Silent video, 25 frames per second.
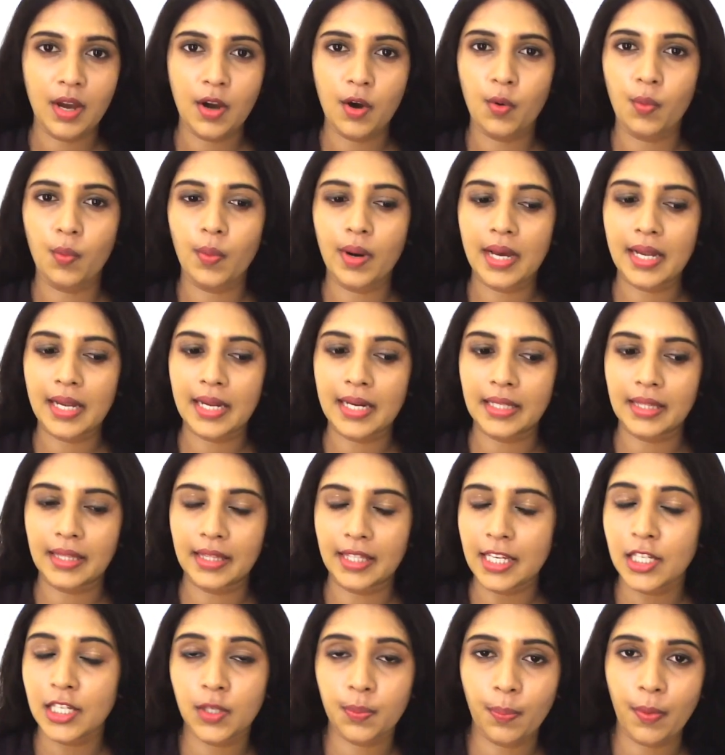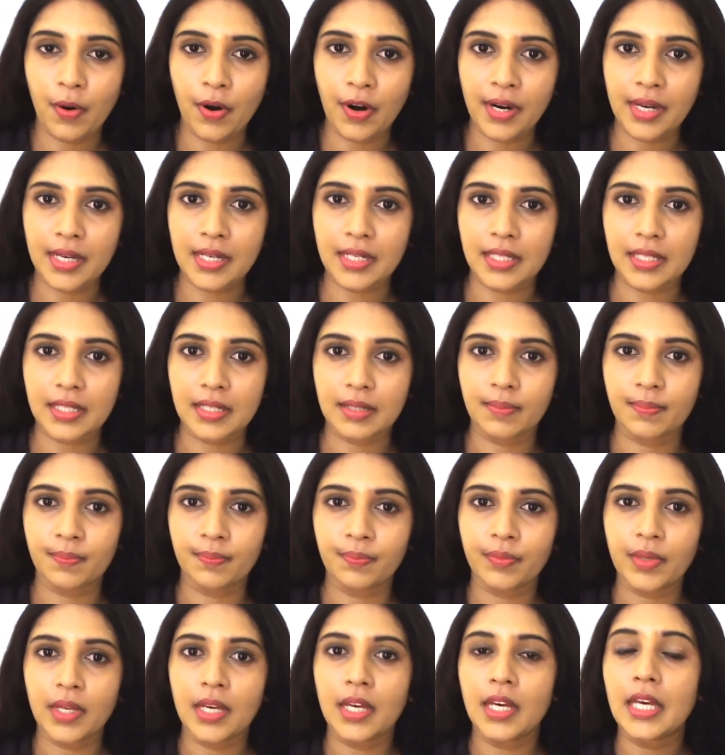Well, at this point,
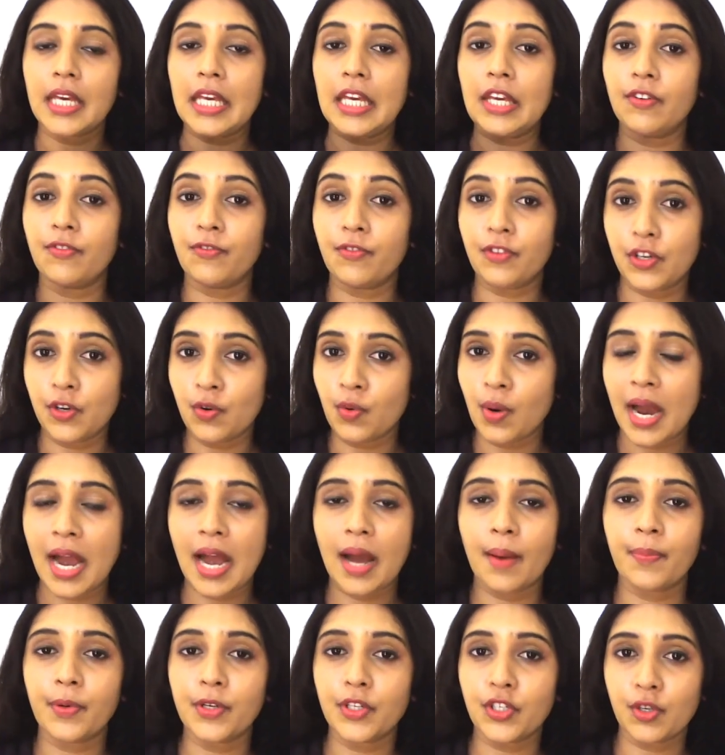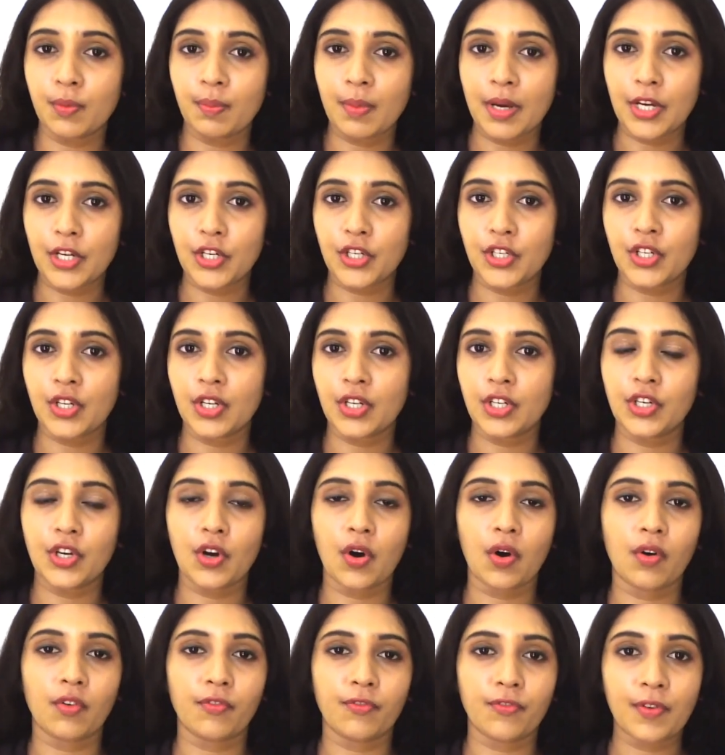if you happen to mention
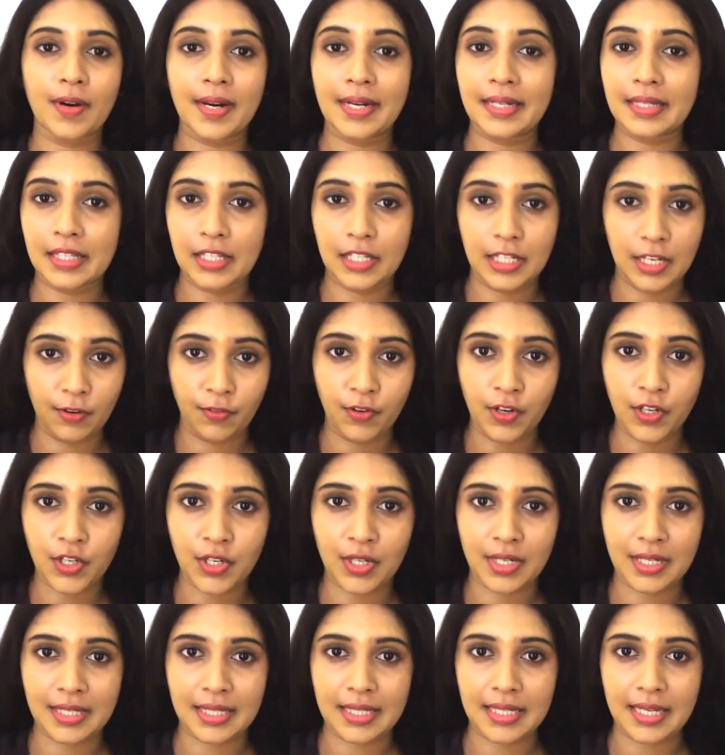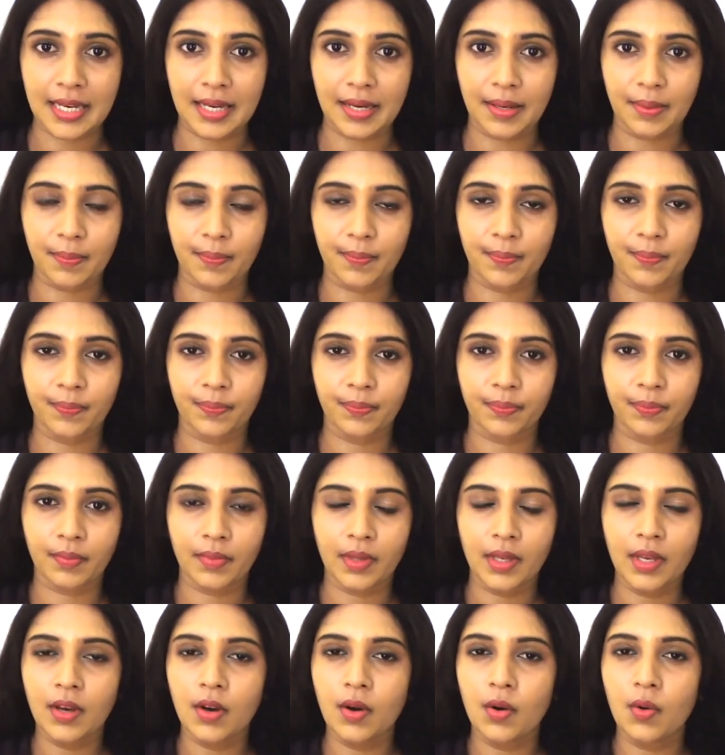your friend's deficiency,
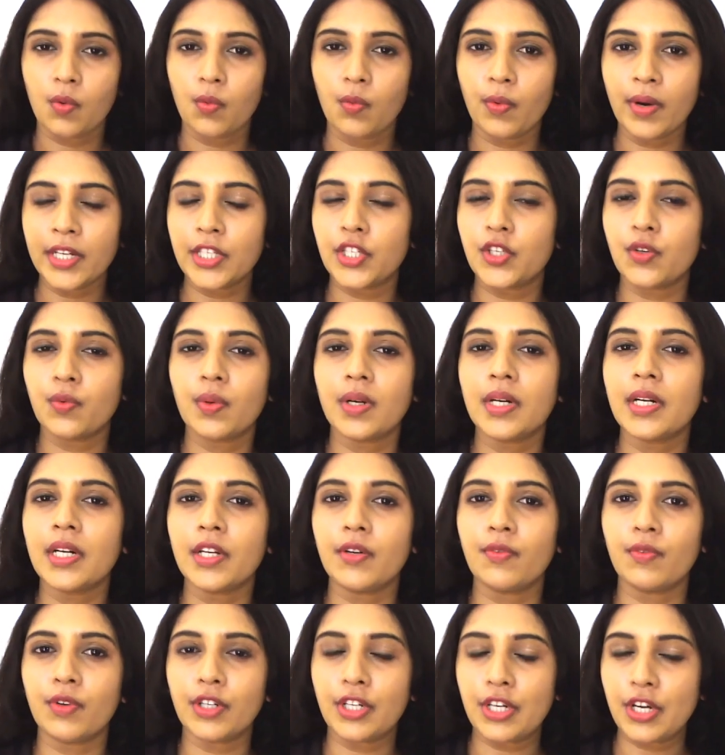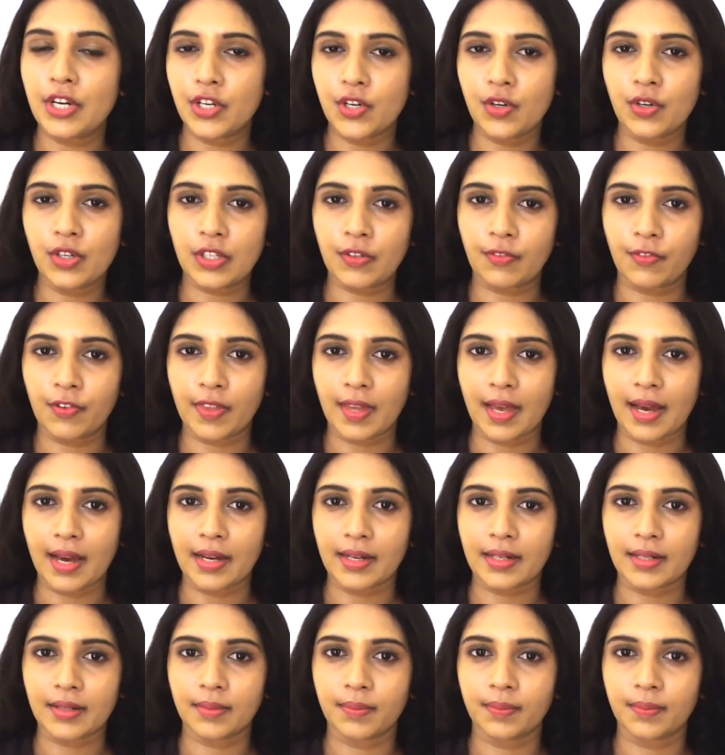which word would you use for that?